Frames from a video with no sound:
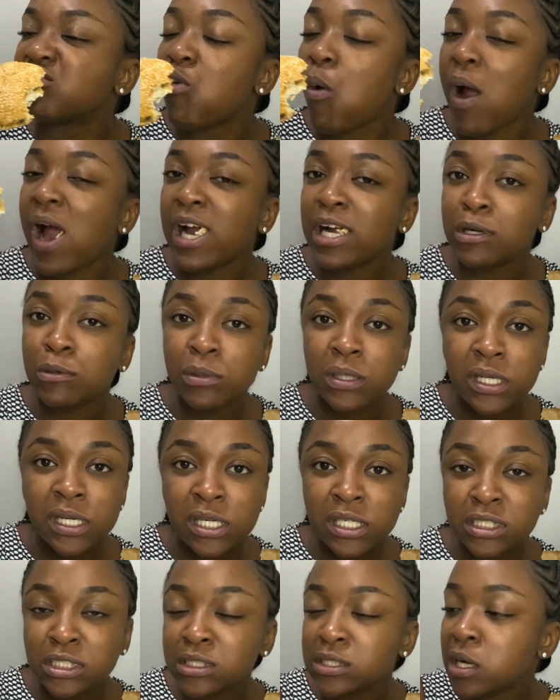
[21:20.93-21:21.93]
Here we
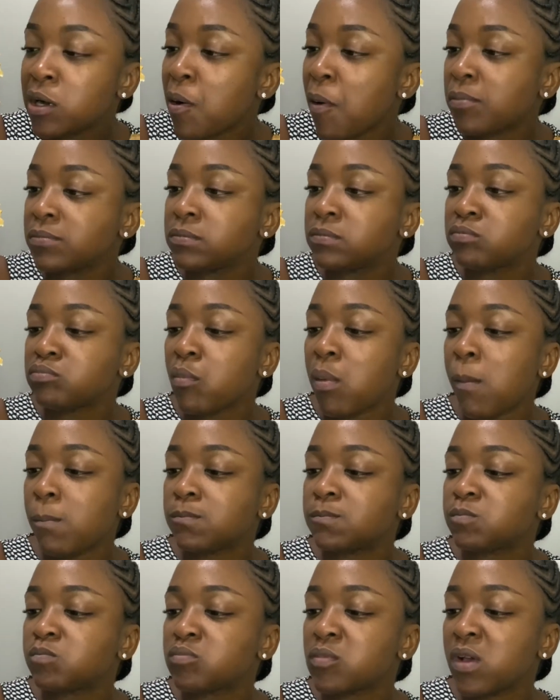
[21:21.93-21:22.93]
are now,
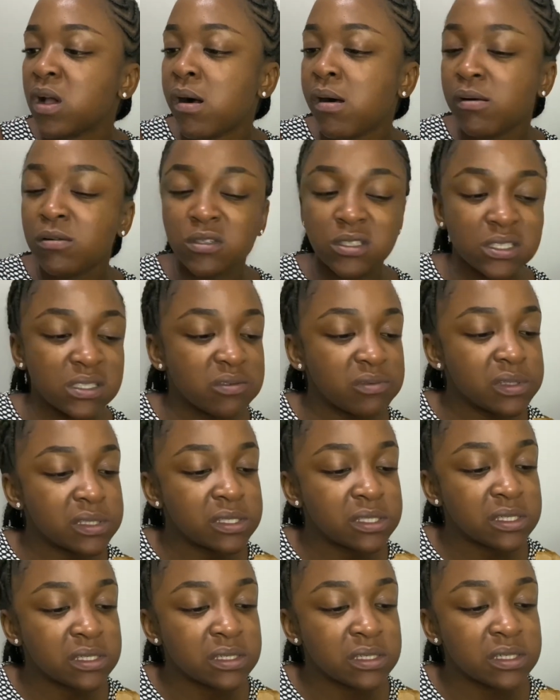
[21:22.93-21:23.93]
a whole civil
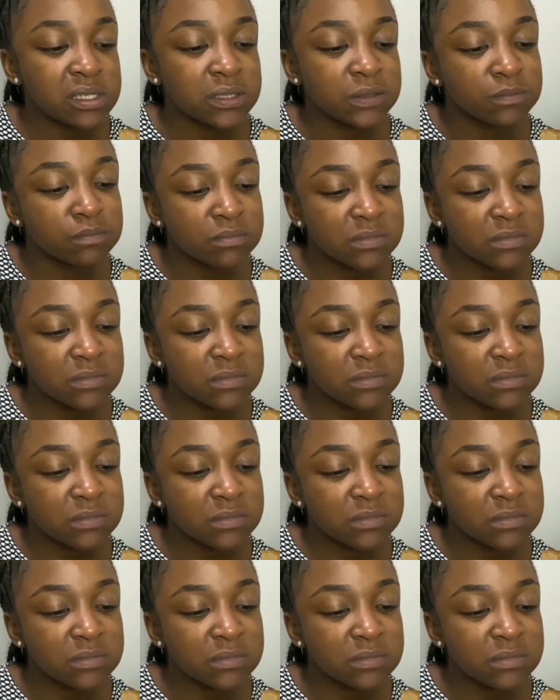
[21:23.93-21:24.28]
engineer.